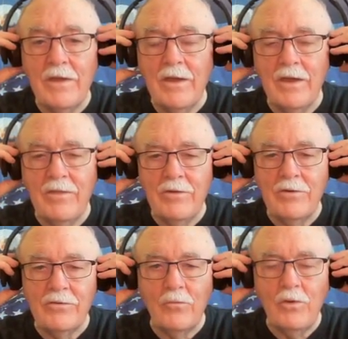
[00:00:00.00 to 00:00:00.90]
And
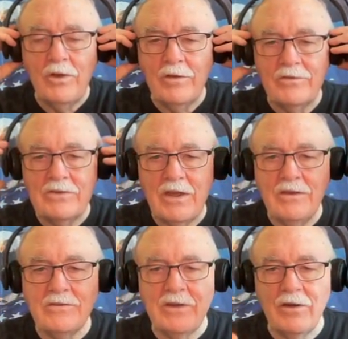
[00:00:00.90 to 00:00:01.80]
there's one
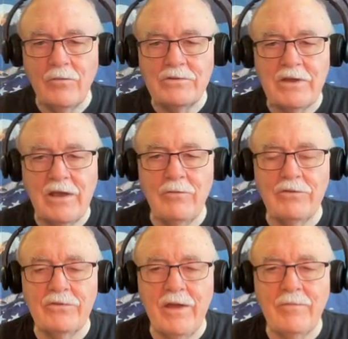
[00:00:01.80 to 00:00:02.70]
exchange in here, which I will
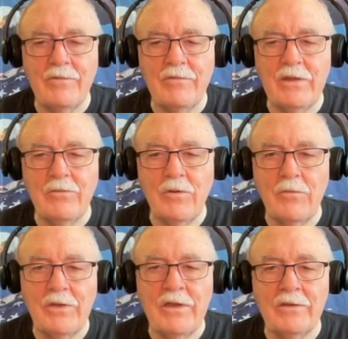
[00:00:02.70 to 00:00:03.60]
stop the video when
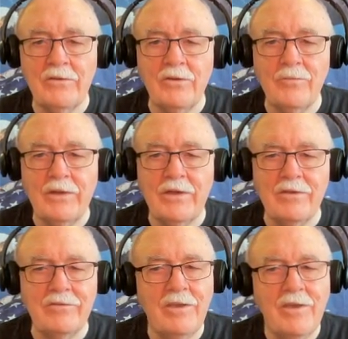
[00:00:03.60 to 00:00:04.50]
we get to it,
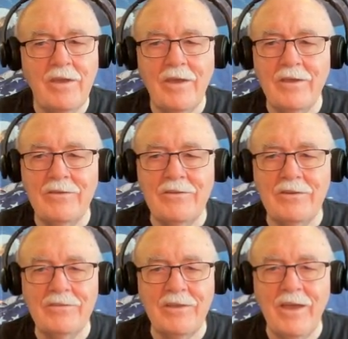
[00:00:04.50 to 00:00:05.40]
because it
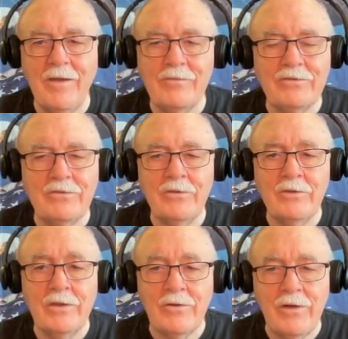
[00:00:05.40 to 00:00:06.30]
just absolutely
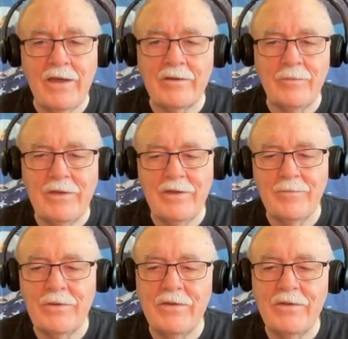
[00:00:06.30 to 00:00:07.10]
cracked me up.